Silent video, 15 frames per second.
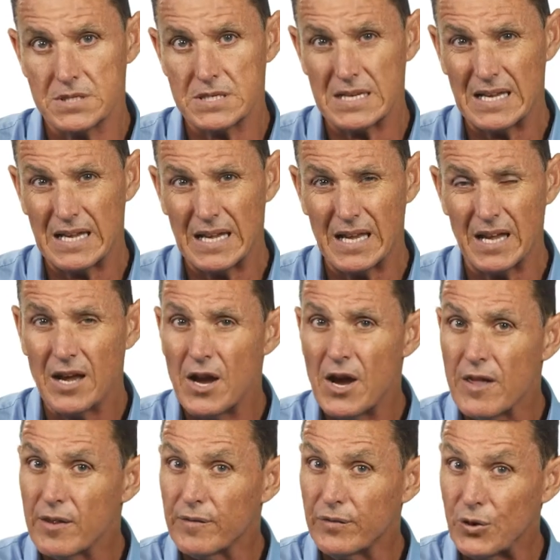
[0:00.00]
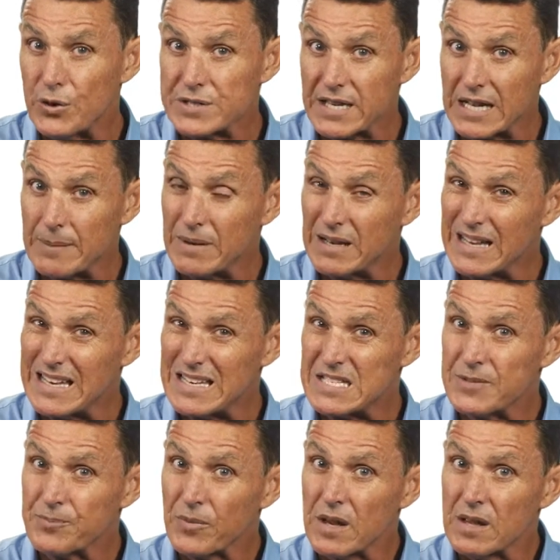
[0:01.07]
see here. The first element
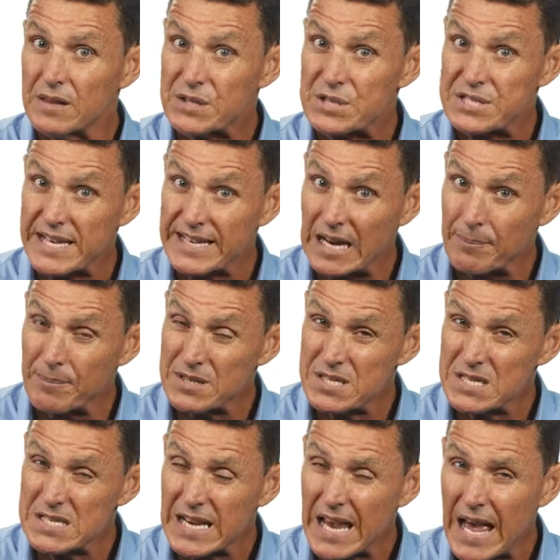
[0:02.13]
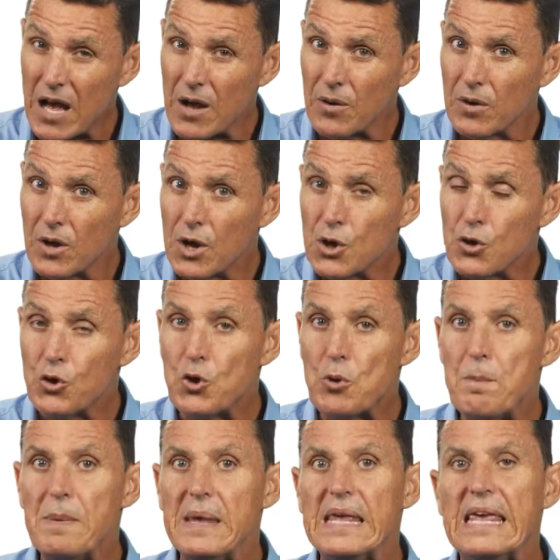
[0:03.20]
is the setup. This is how you
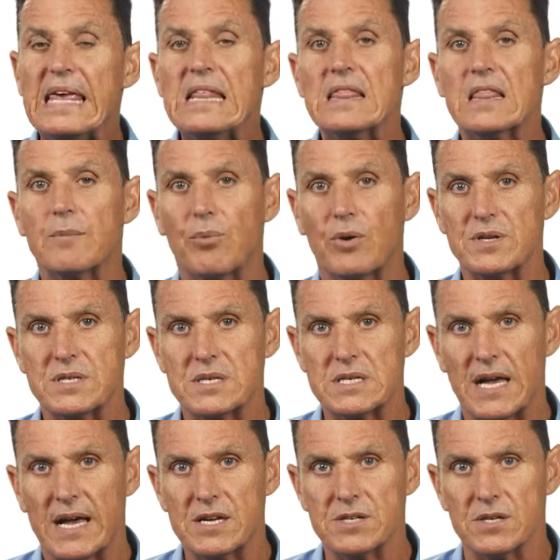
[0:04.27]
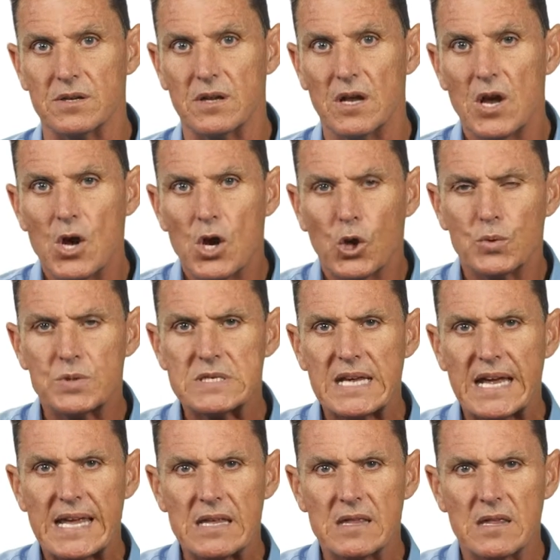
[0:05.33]
begin the presentation. You're
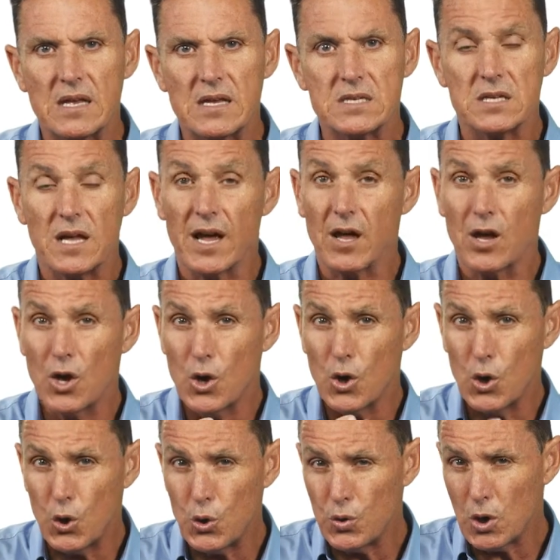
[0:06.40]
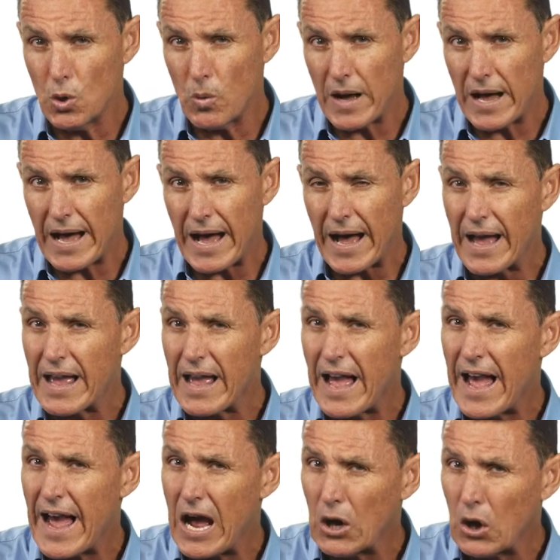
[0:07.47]
saying things like who you are,
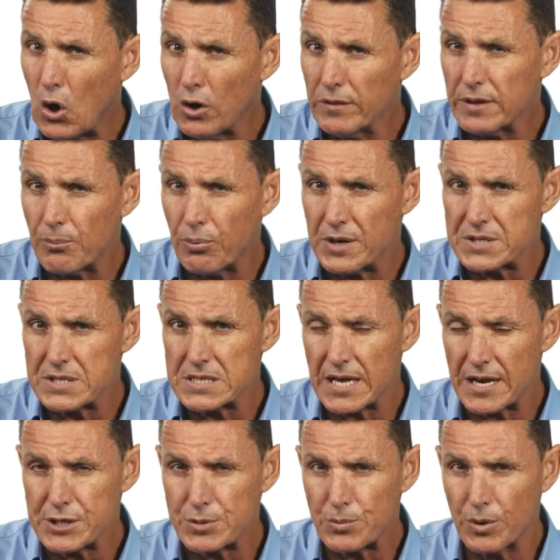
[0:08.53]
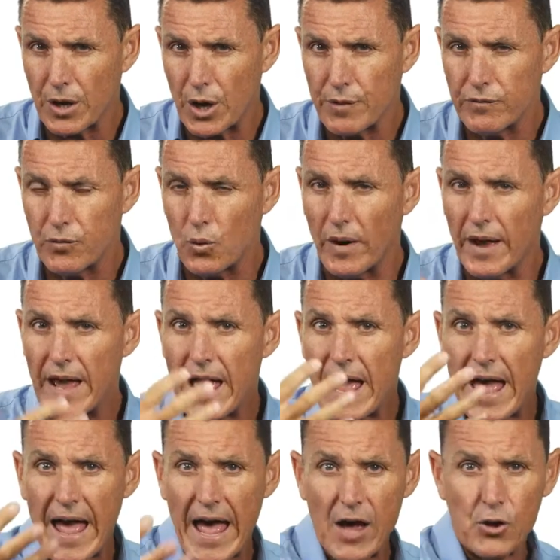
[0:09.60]
how long the presentation will go for,
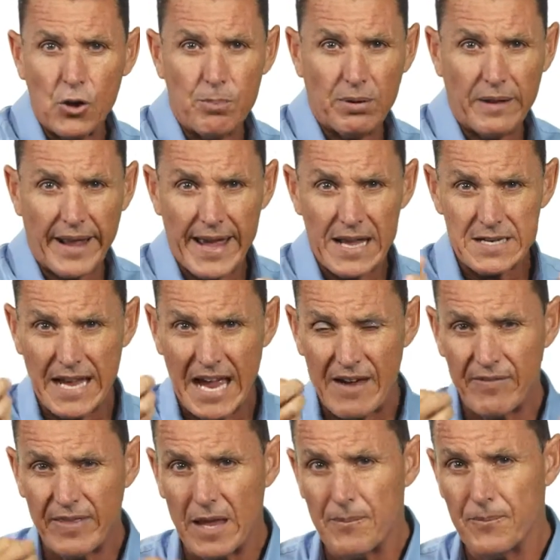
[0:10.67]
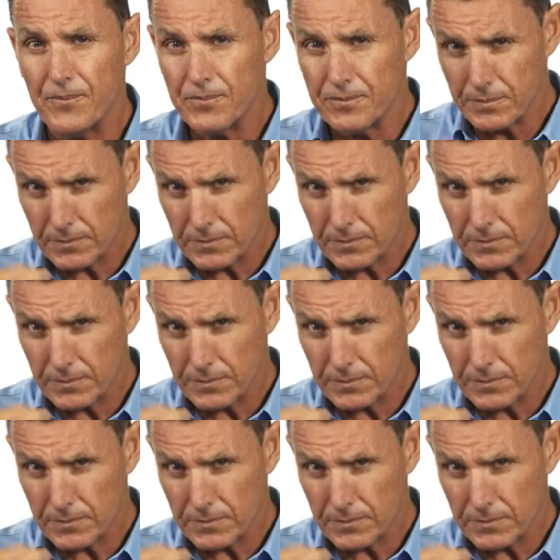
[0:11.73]
how you plan to have them